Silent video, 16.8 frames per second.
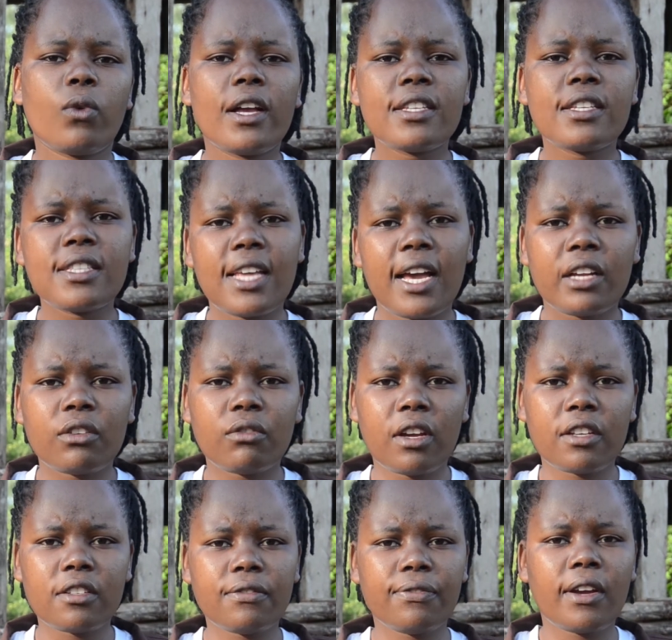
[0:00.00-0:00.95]
once they are
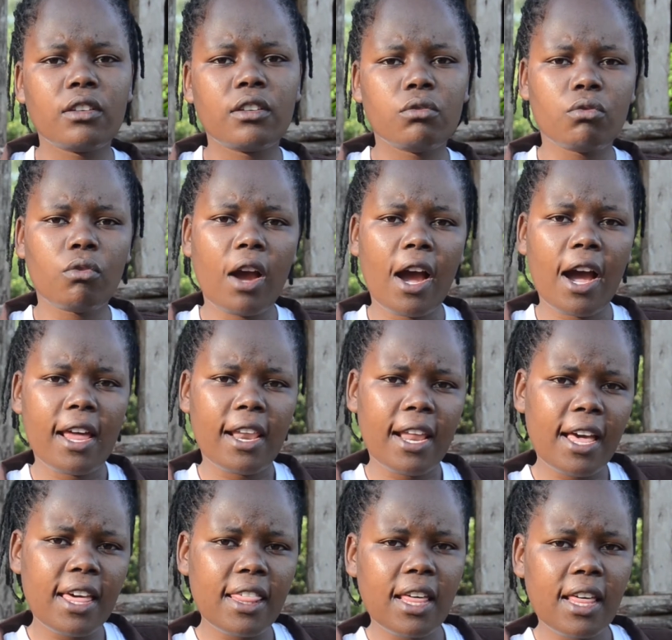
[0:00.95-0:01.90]
transferred to
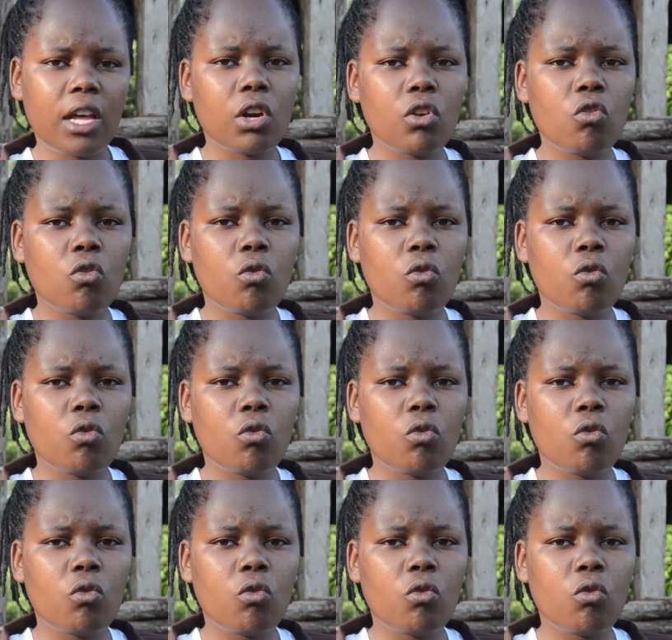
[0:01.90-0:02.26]
another